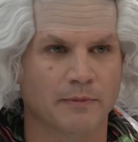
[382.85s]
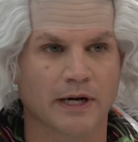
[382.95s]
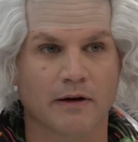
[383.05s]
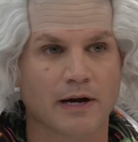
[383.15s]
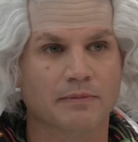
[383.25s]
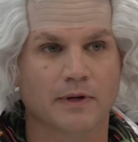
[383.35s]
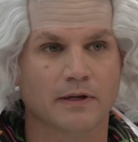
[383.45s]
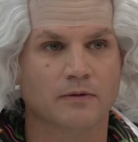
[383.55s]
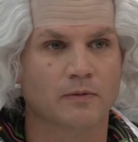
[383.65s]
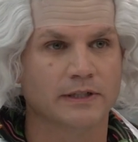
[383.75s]
my
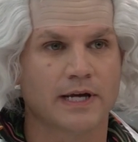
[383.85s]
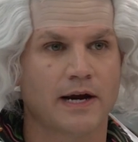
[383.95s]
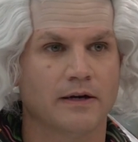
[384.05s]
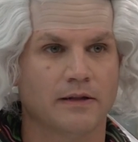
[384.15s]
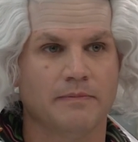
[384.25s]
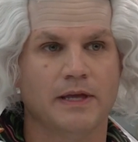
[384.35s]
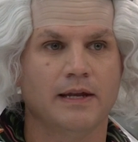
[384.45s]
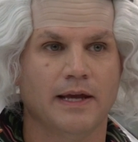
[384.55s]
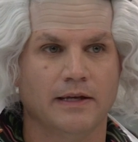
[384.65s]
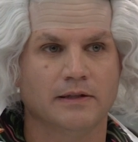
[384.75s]
grandpa retired in the
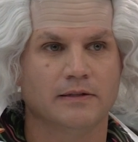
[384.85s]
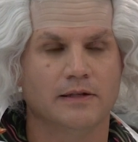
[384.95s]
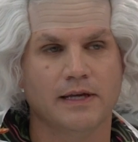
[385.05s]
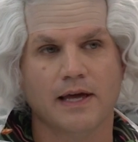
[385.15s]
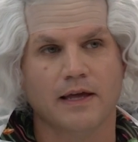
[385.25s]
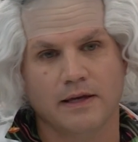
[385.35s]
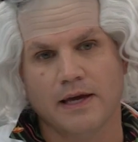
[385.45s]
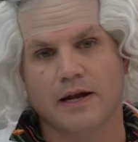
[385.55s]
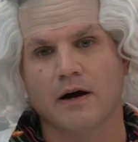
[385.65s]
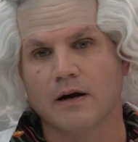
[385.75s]
mid-80s. He
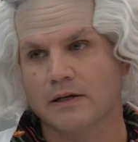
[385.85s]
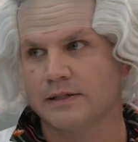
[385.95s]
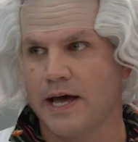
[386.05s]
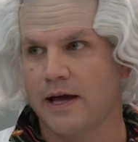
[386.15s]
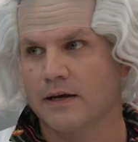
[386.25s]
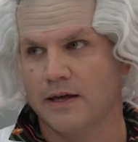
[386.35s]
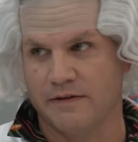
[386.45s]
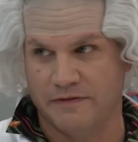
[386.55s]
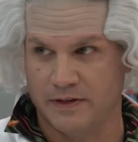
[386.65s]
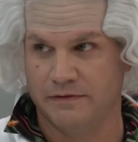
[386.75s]
had a heart attack
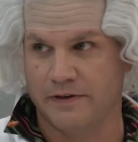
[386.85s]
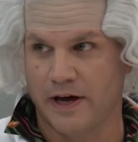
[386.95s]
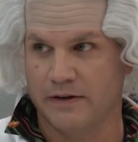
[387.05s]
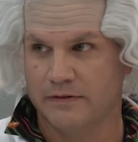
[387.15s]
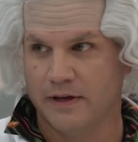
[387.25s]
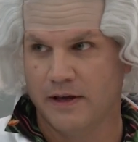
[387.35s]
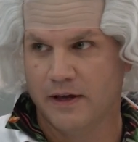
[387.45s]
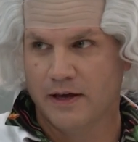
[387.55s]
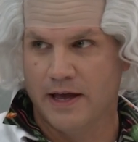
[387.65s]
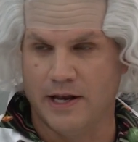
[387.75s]
at 55.
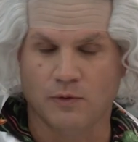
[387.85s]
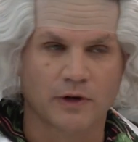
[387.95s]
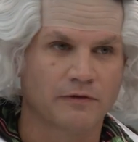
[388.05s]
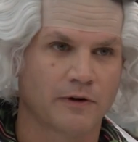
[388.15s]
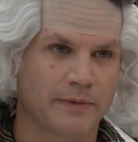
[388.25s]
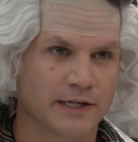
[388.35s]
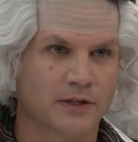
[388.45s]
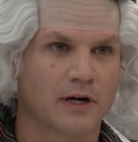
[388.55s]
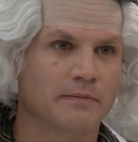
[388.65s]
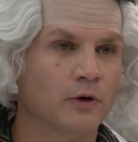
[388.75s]
And he worked for a
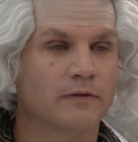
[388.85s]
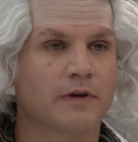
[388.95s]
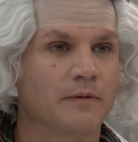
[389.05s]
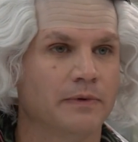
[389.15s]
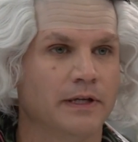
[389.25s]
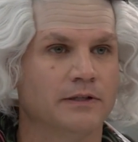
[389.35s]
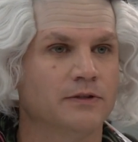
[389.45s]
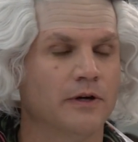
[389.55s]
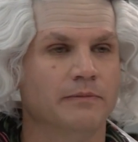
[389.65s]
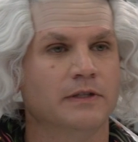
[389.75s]
major automotive company in
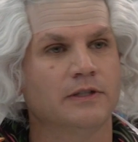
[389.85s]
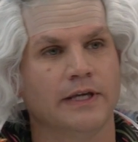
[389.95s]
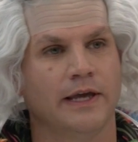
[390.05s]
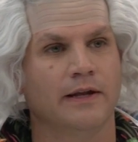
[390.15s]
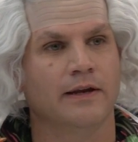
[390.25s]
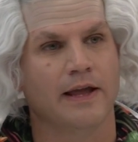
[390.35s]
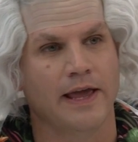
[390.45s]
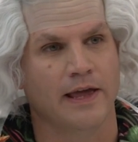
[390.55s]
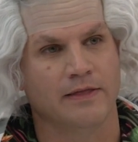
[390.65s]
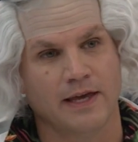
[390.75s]
Detroit, Michigan.
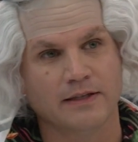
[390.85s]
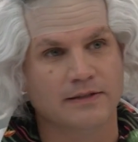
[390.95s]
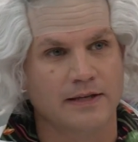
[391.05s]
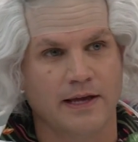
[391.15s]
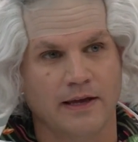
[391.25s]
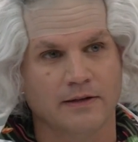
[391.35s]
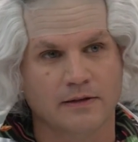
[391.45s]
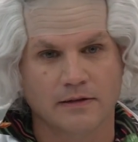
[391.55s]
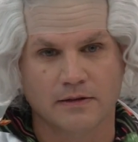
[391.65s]
And they said